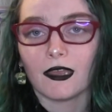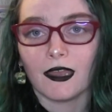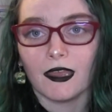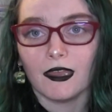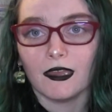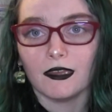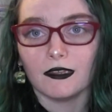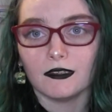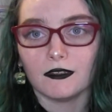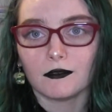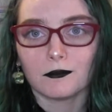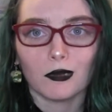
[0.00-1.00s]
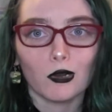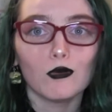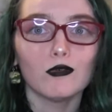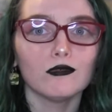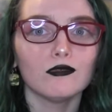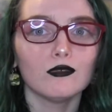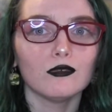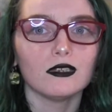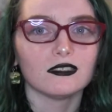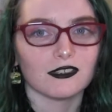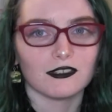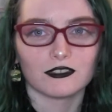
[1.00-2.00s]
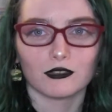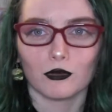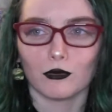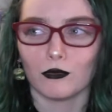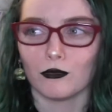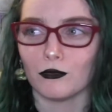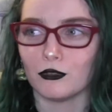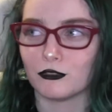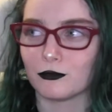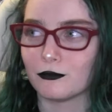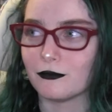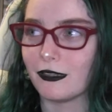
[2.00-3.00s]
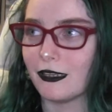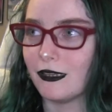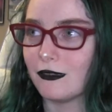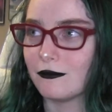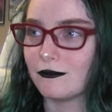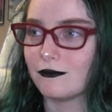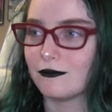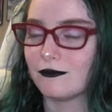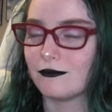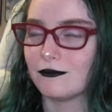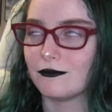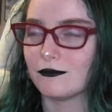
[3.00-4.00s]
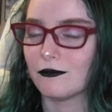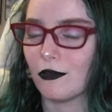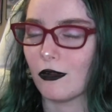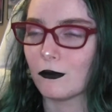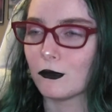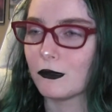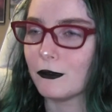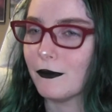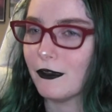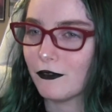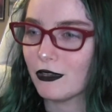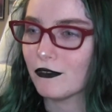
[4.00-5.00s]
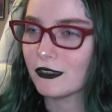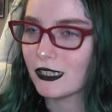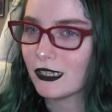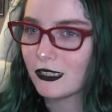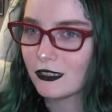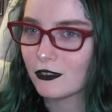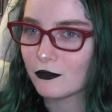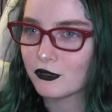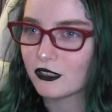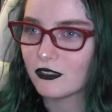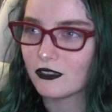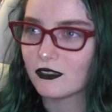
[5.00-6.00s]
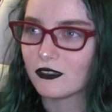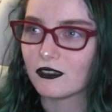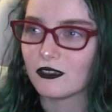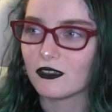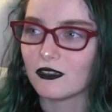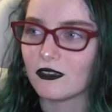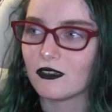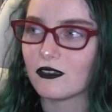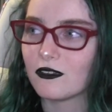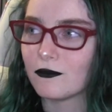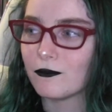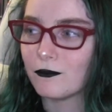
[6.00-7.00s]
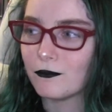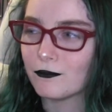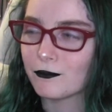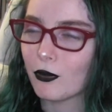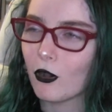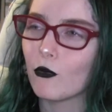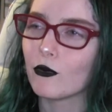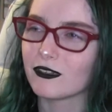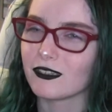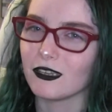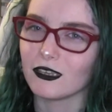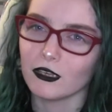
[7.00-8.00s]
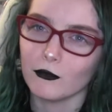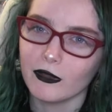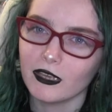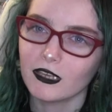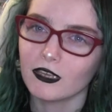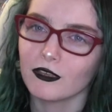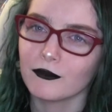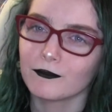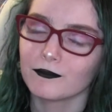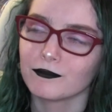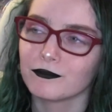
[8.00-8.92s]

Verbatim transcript: and Po is also was like probably my favorite Teletubby Po or Tinky Winky